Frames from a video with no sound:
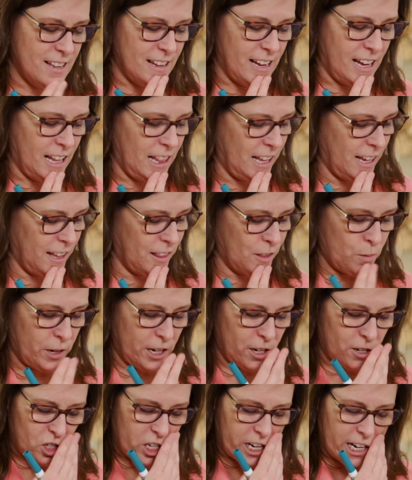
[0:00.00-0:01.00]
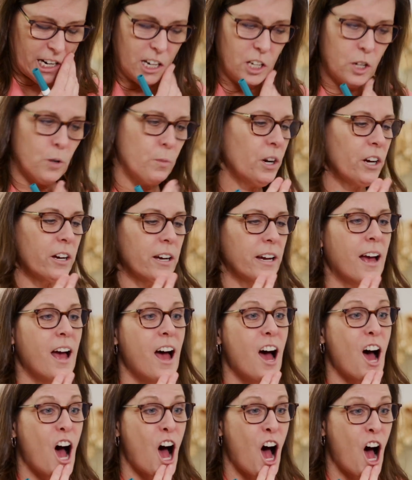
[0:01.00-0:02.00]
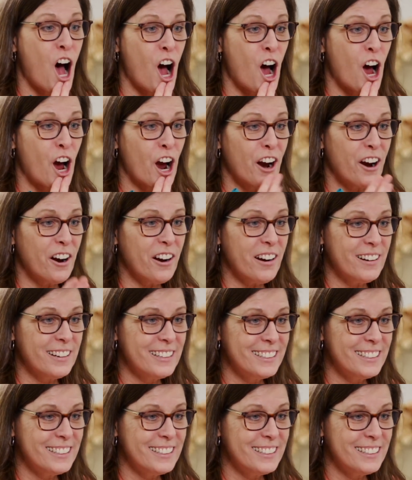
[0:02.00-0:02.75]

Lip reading: I like the way you're checking your work. R.